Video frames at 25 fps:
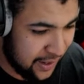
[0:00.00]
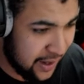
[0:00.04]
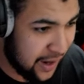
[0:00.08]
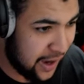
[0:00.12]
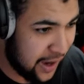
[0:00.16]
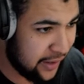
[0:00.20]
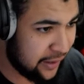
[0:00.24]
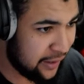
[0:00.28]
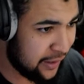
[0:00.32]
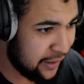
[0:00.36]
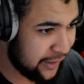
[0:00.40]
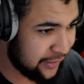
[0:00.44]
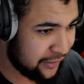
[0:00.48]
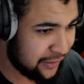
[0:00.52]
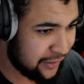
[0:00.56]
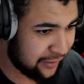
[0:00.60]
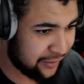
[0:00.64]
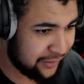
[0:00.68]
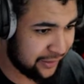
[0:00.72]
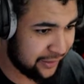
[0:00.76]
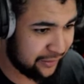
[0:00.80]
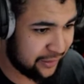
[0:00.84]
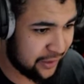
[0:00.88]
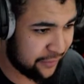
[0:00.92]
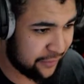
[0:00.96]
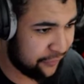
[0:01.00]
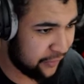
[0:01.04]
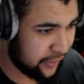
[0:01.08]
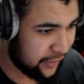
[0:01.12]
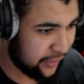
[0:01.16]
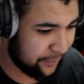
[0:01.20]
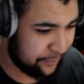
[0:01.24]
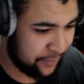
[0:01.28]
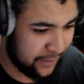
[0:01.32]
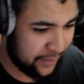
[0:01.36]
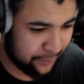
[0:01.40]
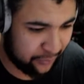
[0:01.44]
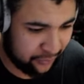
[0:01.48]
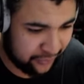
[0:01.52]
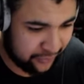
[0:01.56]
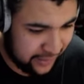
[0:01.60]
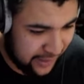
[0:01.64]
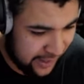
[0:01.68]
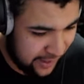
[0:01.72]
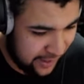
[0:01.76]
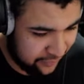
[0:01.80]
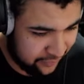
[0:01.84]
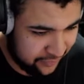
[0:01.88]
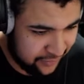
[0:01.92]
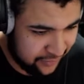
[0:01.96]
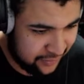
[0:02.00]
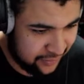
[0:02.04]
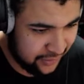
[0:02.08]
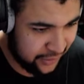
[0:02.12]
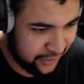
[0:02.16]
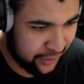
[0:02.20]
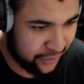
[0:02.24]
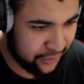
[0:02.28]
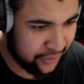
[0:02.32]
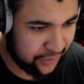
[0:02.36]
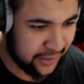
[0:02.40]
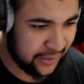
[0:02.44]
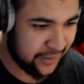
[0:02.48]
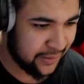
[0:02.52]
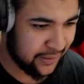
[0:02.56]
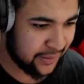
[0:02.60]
I don't like dusting stuff on people's accounts, you know?